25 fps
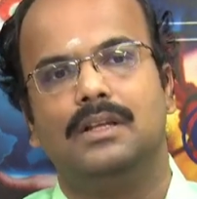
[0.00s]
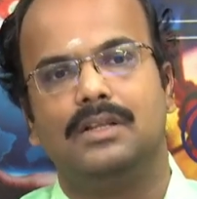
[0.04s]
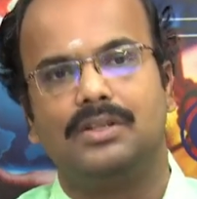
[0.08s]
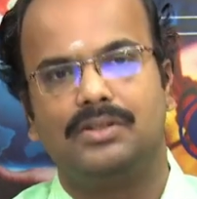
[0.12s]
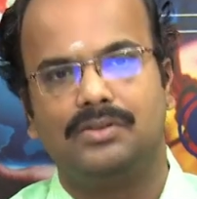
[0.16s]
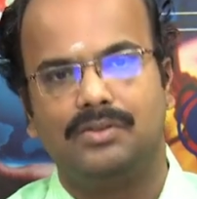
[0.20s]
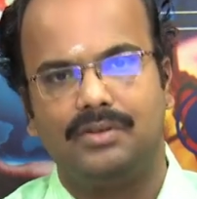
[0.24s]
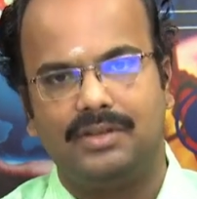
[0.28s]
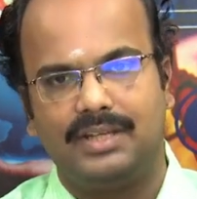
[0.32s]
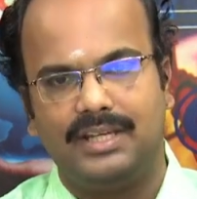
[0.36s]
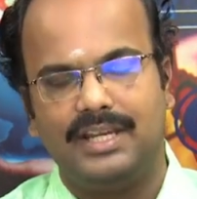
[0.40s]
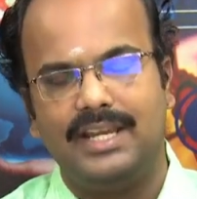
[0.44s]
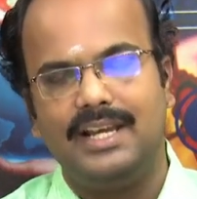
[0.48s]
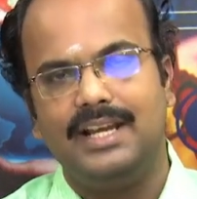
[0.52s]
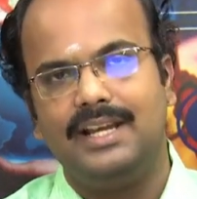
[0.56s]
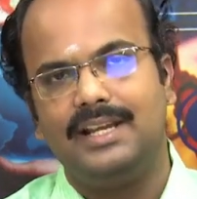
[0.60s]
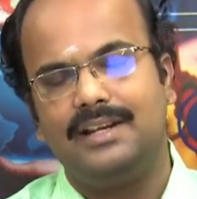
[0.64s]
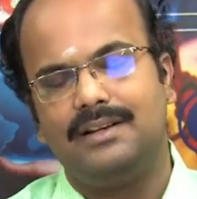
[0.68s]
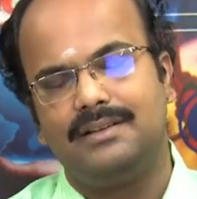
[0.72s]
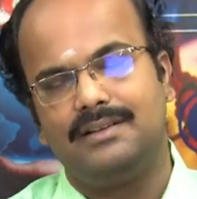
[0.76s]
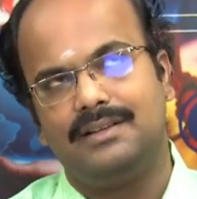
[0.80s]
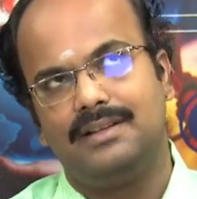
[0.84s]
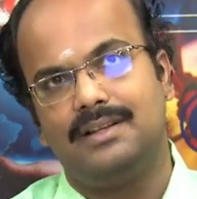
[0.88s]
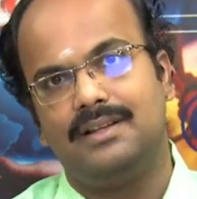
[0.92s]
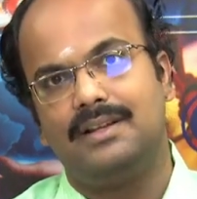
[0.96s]
So, here
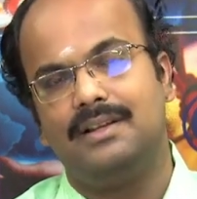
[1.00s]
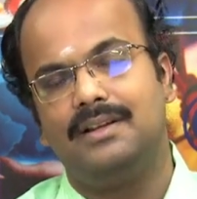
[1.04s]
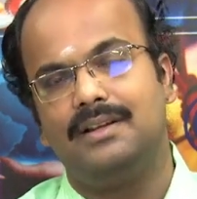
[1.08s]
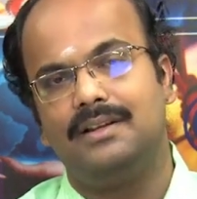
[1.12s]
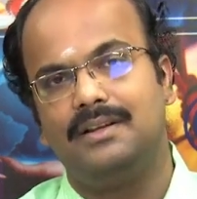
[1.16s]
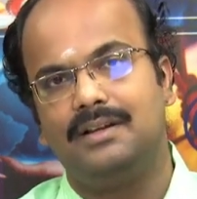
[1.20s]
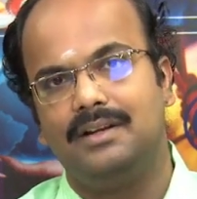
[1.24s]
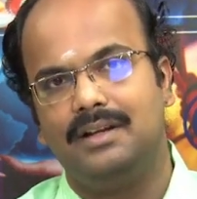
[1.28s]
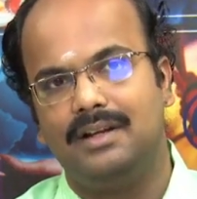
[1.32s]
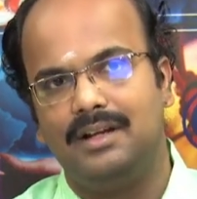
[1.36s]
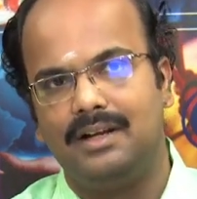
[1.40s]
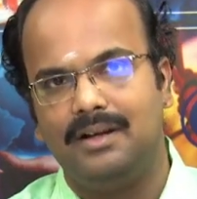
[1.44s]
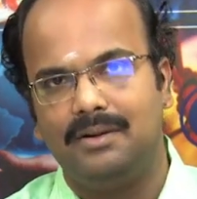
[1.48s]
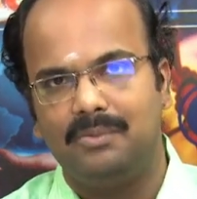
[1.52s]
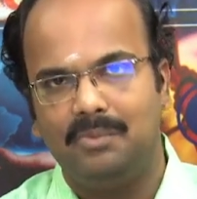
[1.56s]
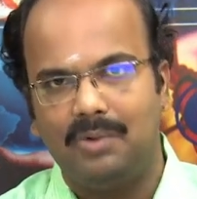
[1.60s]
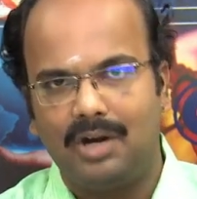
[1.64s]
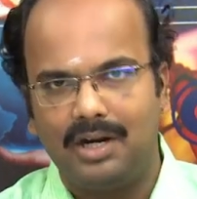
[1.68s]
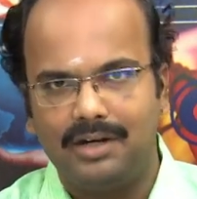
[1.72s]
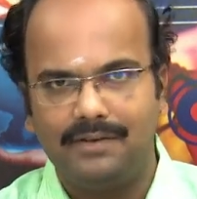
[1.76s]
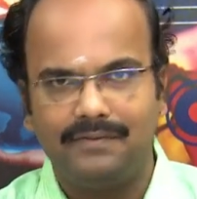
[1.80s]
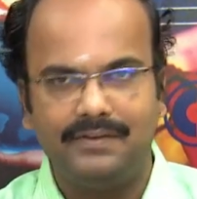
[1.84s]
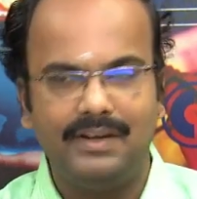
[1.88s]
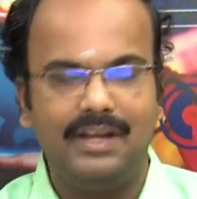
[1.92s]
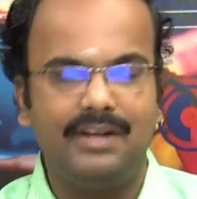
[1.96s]
uh,
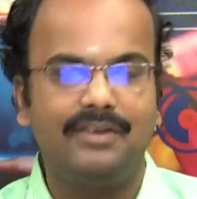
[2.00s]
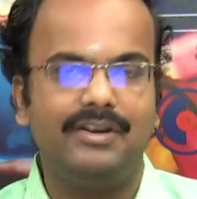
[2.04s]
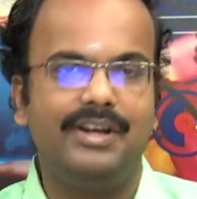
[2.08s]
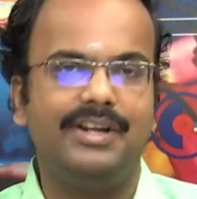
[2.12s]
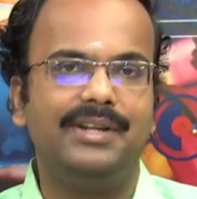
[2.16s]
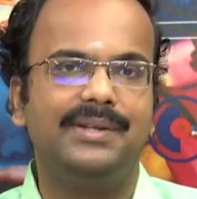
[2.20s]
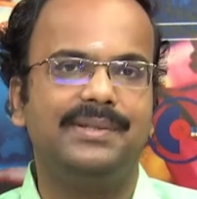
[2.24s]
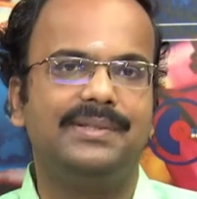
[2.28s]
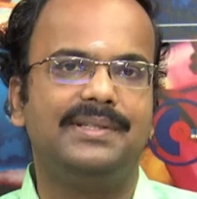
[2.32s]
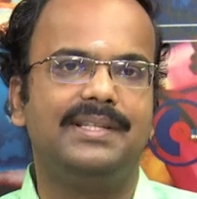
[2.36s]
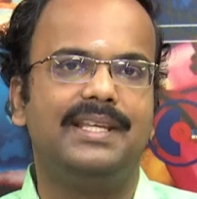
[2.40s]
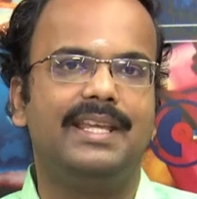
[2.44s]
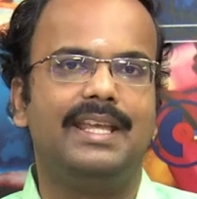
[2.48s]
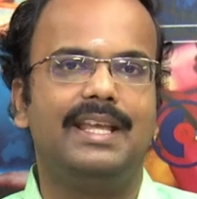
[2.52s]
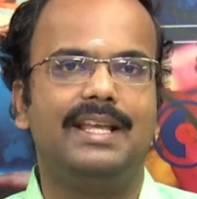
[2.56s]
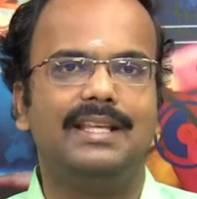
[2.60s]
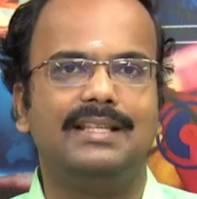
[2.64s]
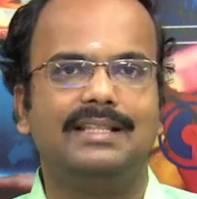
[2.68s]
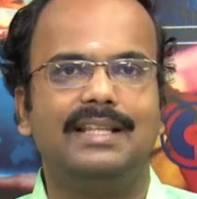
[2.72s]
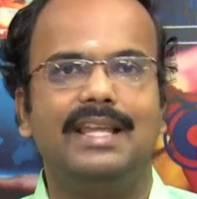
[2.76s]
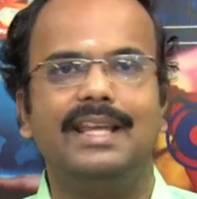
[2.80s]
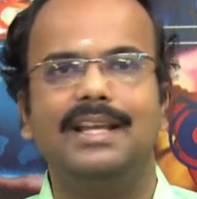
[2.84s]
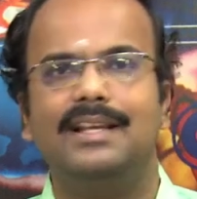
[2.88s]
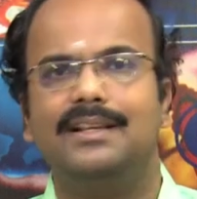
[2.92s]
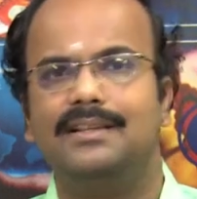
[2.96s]
what we are going to see
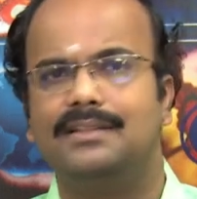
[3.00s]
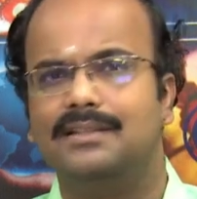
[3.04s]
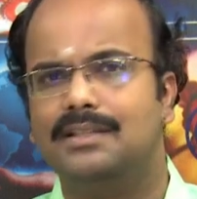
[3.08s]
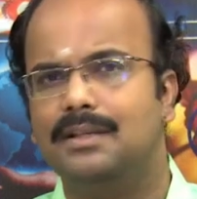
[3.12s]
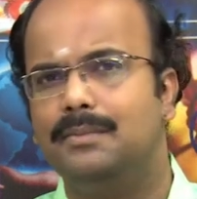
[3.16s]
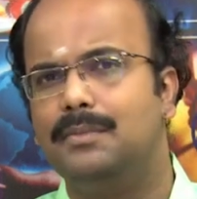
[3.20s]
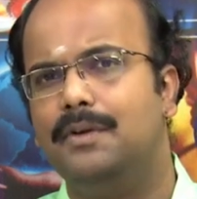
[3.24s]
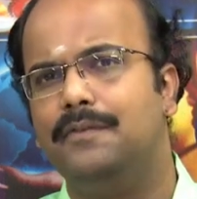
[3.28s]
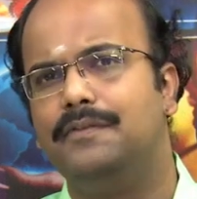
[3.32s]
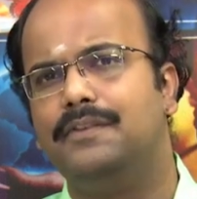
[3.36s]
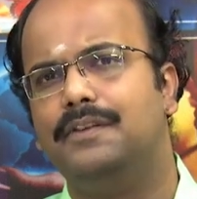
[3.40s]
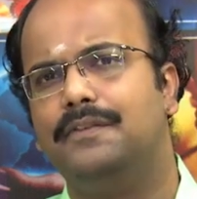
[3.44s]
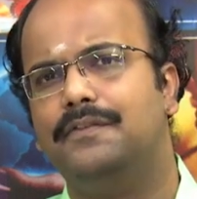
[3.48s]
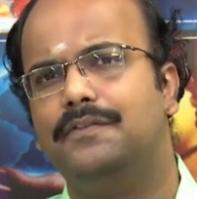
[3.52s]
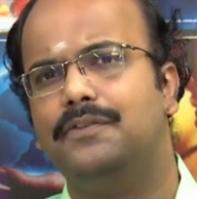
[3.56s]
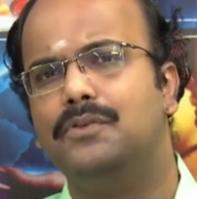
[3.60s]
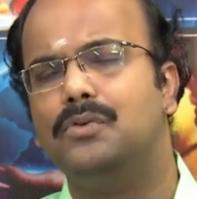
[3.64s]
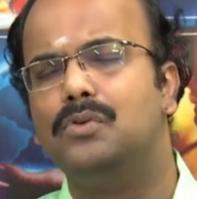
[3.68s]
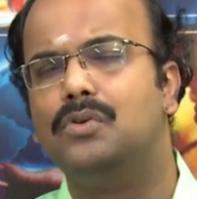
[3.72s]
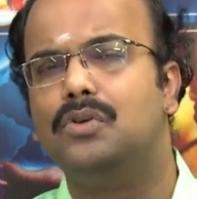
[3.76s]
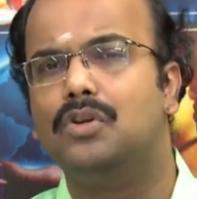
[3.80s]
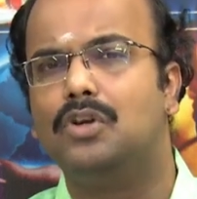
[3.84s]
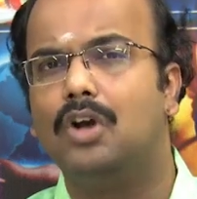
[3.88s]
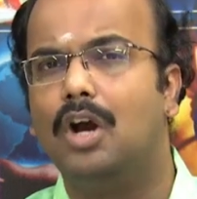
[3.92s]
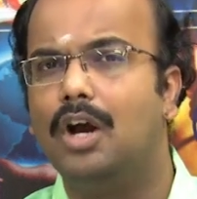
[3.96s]
is like some of the
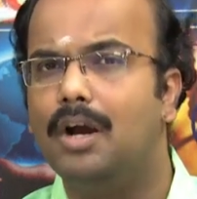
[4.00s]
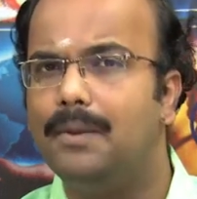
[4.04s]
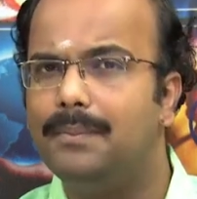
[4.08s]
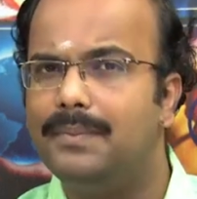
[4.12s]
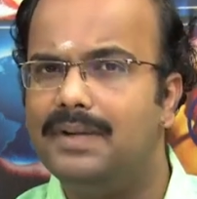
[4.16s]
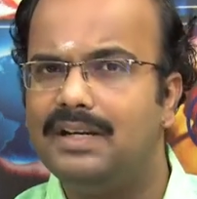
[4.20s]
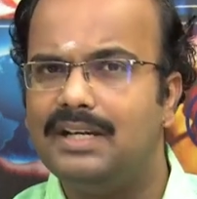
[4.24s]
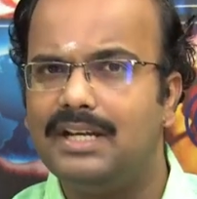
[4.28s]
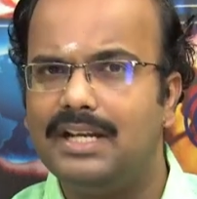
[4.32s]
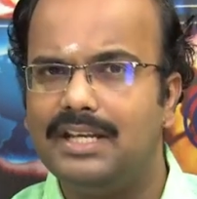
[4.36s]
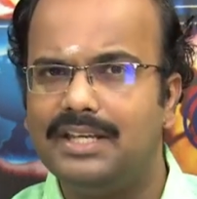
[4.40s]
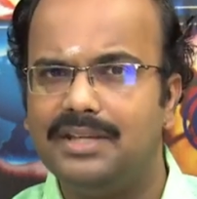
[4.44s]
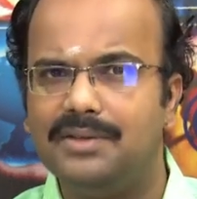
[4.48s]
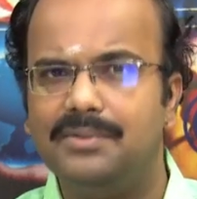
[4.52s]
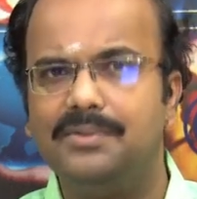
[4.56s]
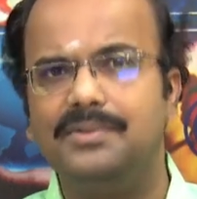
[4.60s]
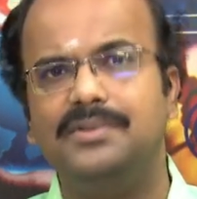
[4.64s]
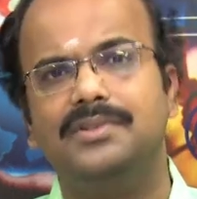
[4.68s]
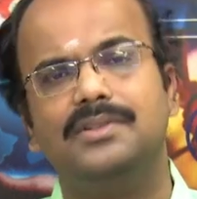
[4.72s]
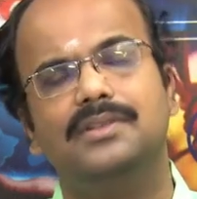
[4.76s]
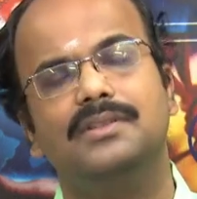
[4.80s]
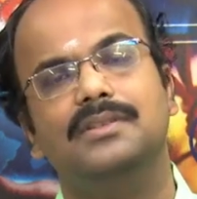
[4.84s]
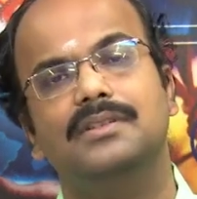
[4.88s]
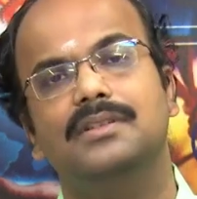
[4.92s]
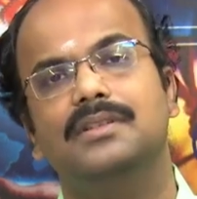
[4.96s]
few commonly
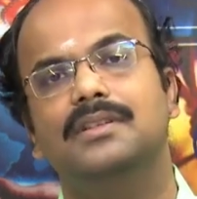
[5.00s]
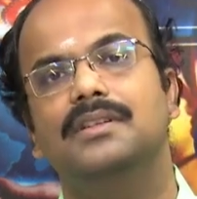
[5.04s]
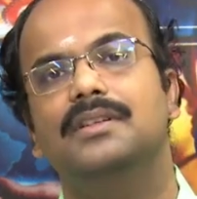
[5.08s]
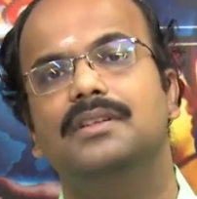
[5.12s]
used